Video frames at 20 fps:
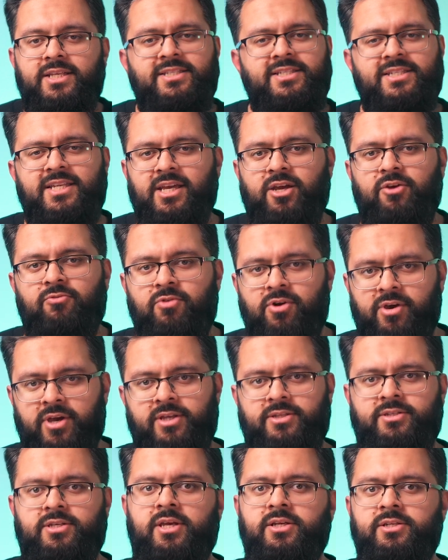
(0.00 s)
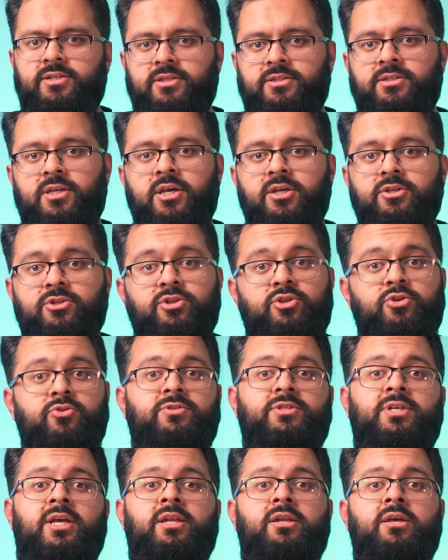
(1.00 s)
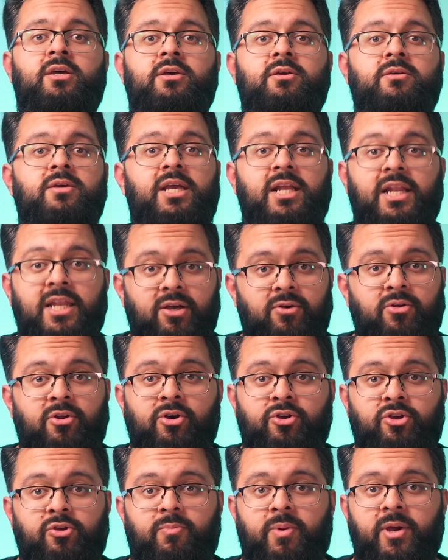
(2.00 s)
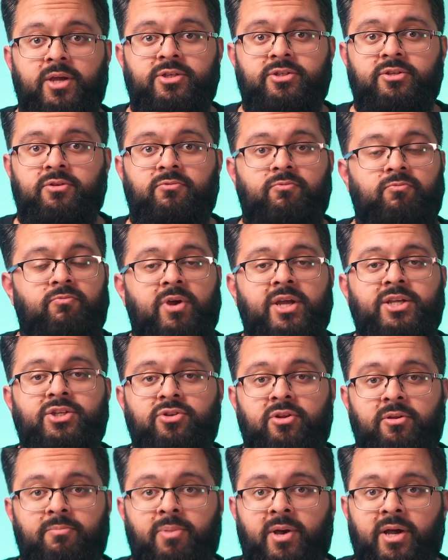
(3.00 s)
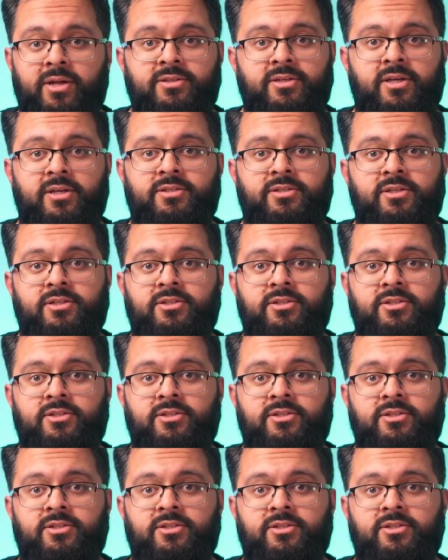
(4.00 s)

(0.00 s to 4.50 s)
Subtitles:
doesn't take a rocket scientist to deduce that illegal occupation, racial apartheid